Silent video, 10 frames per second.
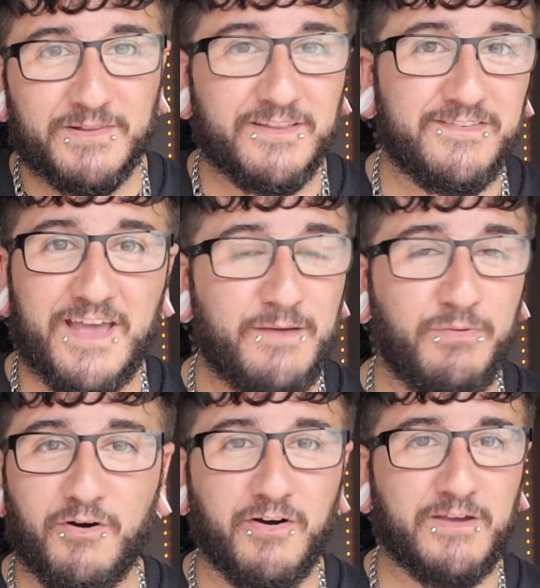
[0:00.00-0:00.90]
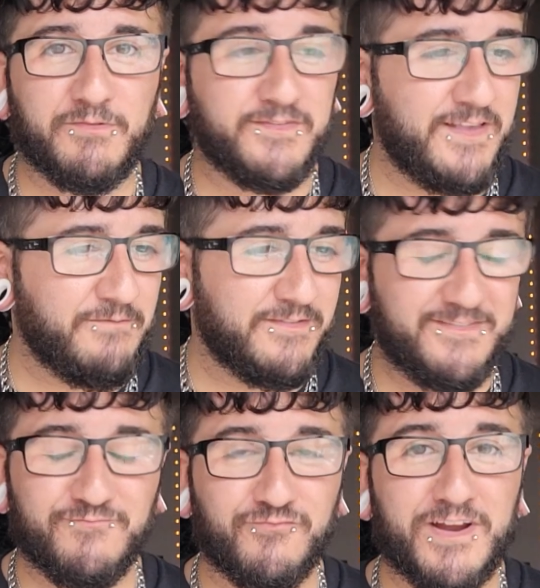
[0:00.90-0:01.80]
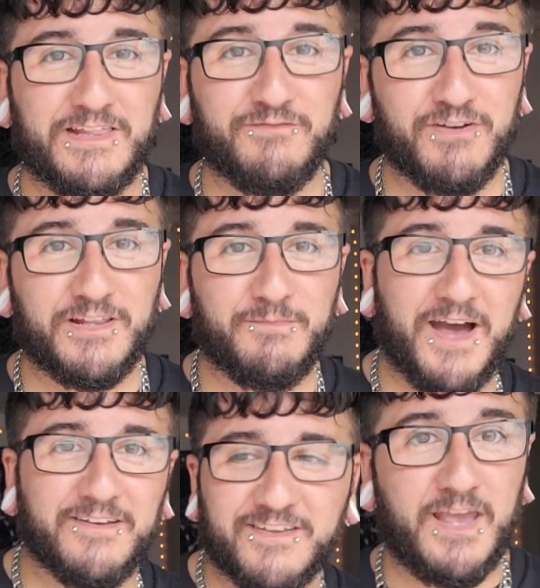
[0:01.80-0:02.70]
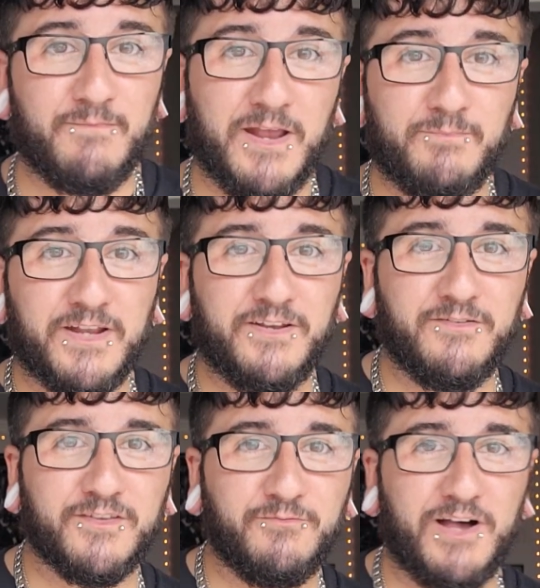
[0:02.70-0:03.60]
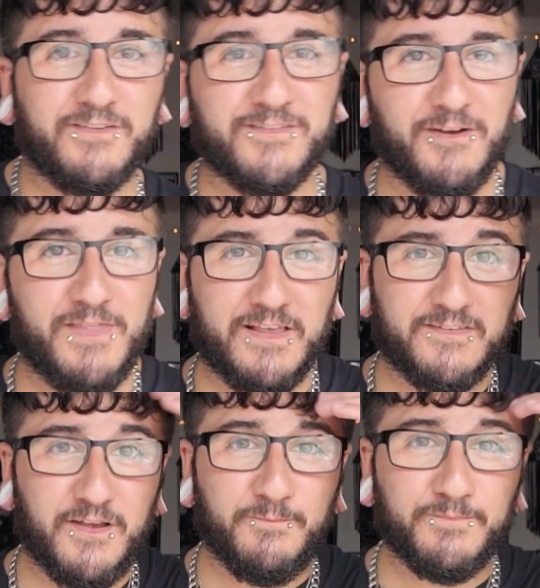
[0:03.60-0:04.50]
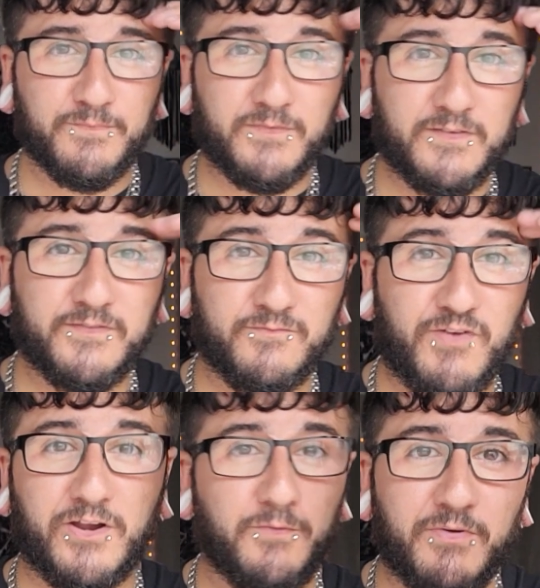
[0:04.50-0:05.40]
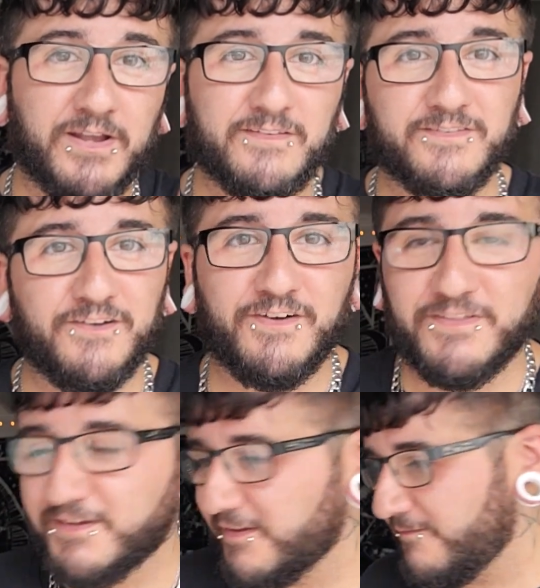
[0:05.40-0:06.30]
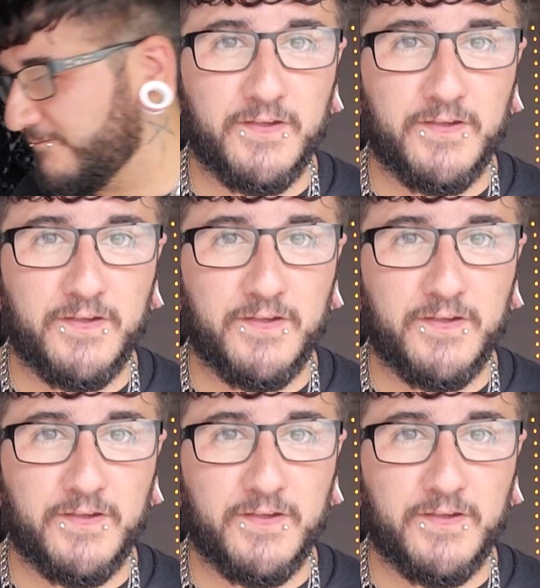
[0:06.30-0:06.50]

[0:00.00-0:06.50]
Midlands Airport. It was really bad. It made big news as well, so that's record-breaking stuff, I think.